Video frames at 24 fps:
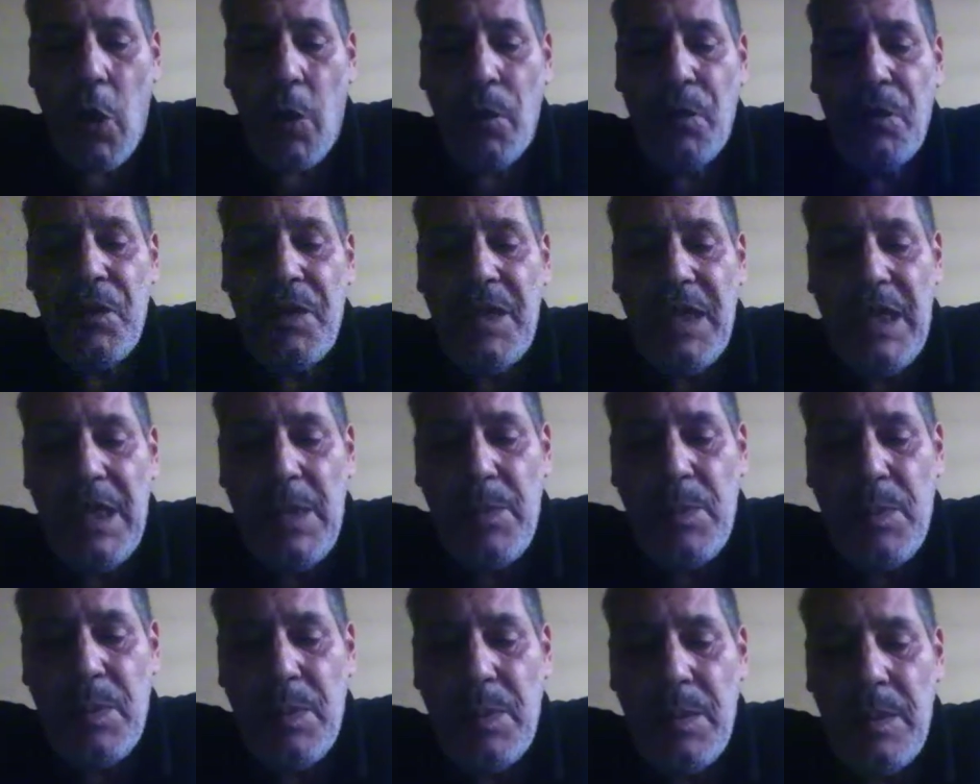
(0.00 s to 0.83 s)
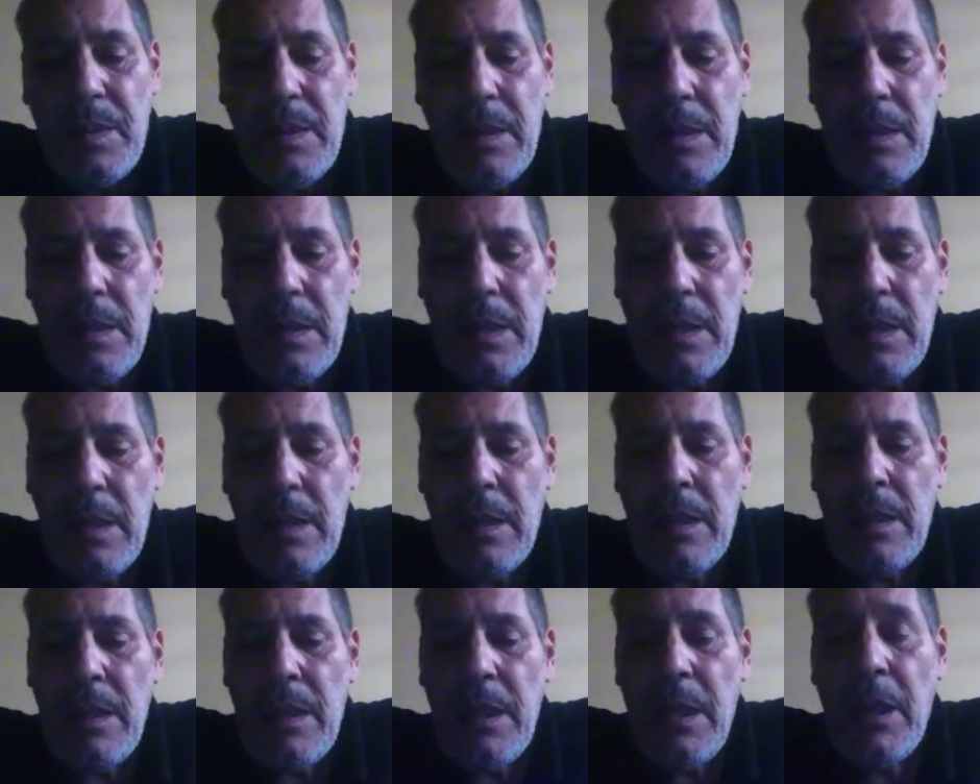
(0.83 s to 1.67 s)
of deep
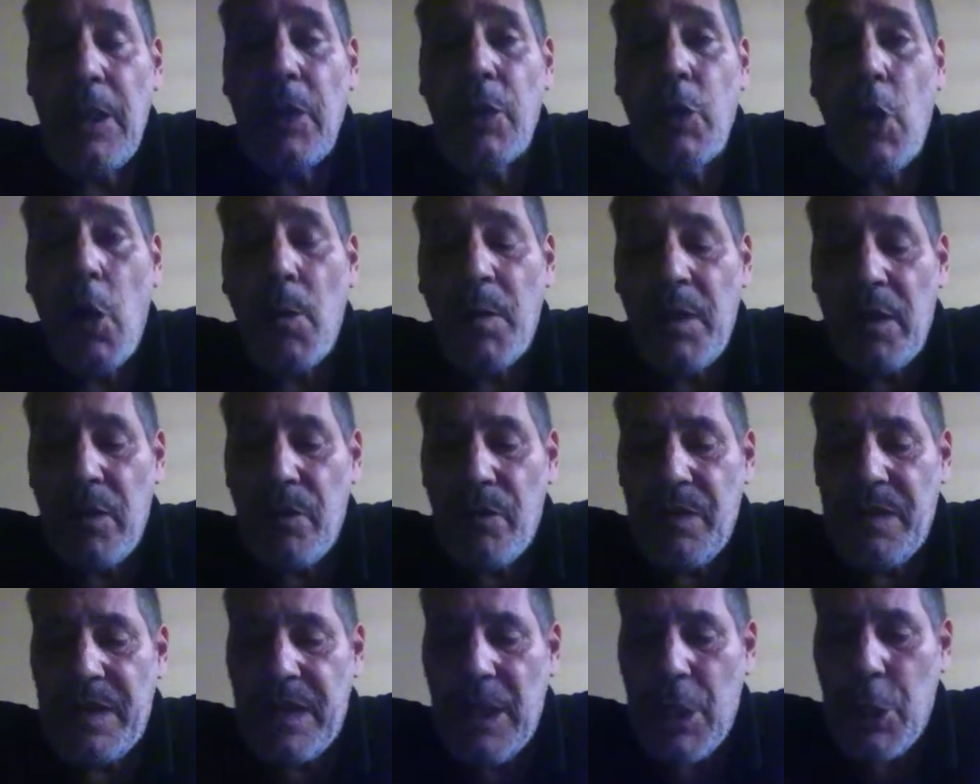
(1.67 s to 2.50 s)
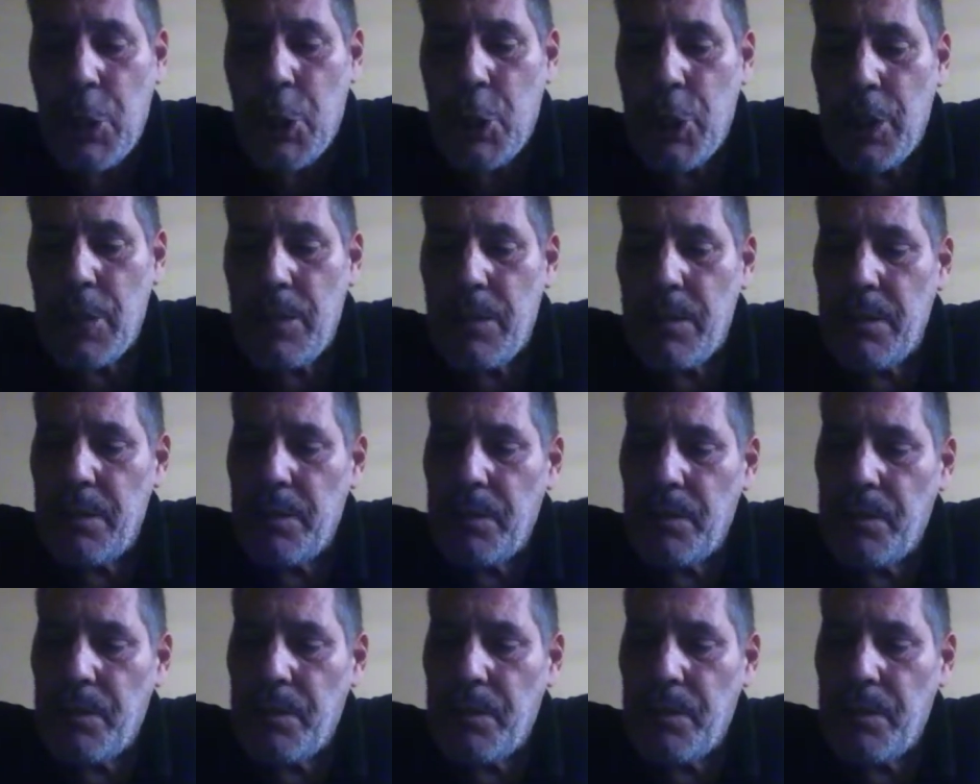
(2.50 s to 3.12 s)
economical recession,